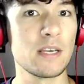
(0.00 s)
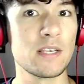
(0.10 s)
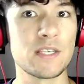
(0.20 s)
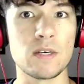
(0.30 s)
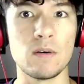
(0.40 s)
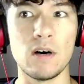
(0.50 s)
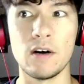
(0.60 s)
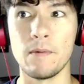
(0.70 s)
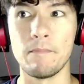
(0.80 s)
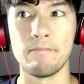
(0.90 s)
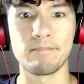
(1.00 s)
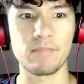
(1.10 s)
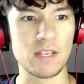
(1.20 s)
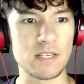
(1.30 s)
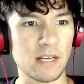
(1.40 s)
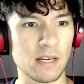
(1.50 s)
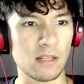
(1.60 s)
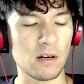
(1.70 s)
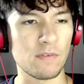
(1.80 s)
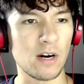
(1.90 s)
So that's like a
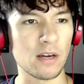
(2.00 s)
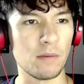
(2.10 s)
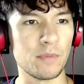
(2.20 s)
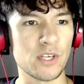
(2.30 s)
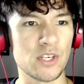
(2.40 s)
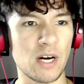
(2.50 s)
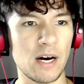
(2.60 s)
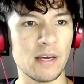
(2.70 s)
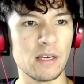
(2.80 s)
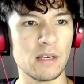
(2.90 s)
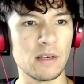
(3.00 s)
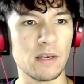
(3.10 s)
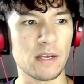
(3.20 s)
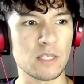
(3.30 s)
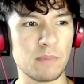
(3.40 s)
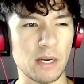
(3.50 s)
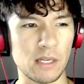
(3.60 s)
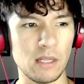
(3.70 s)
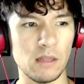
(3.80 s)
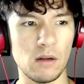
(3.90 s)
lot of high competition. I expect a
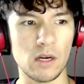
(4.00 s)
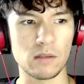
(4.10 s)
lot